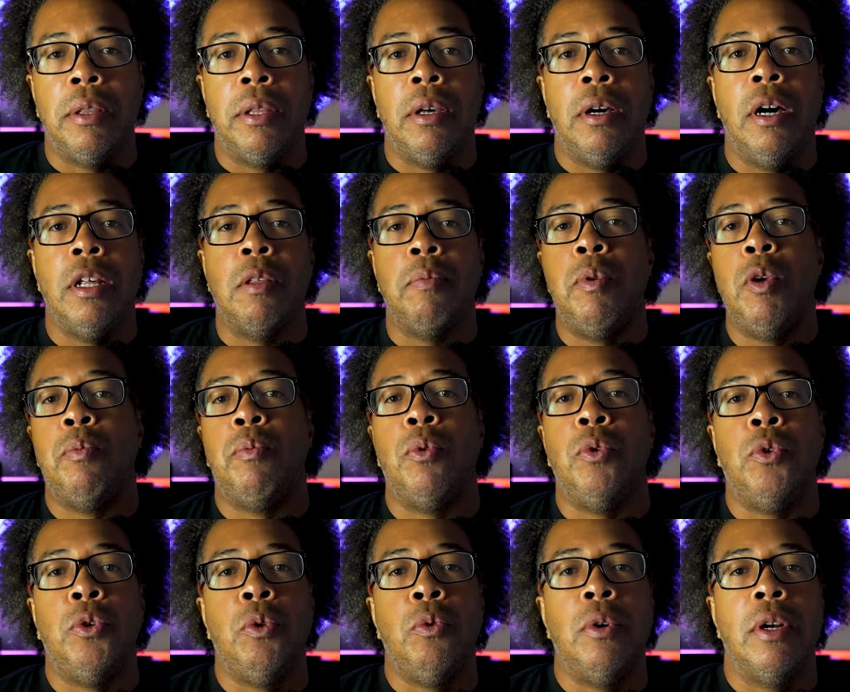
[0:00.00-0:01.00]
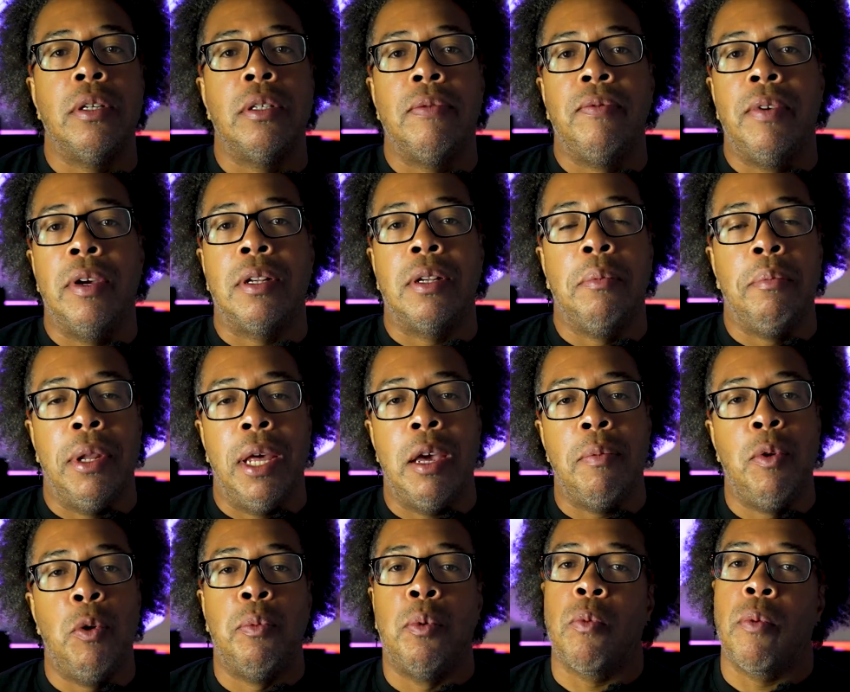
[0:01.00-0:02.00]
that other people do that's affecting
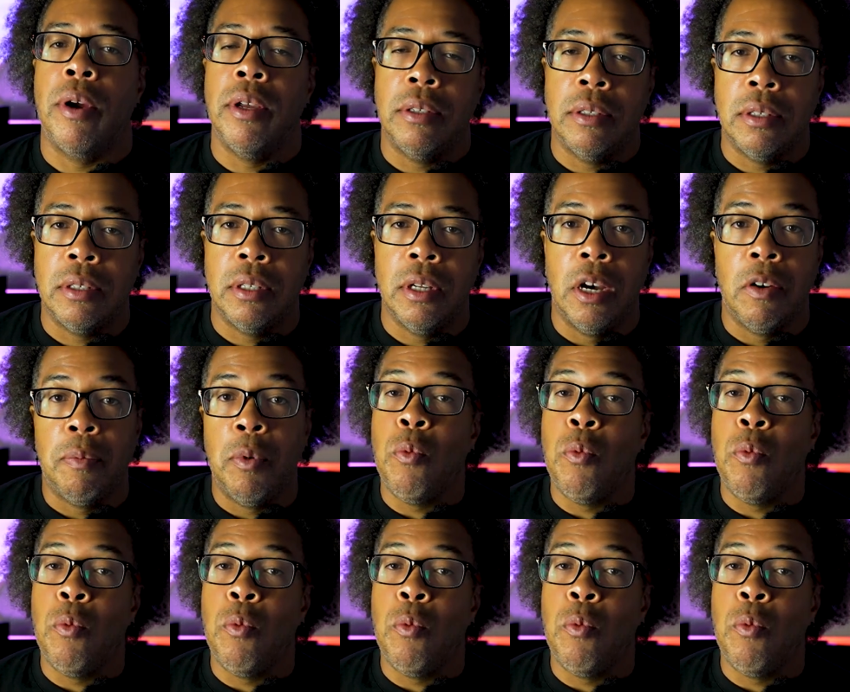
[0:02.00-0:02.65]
black people racist stuff.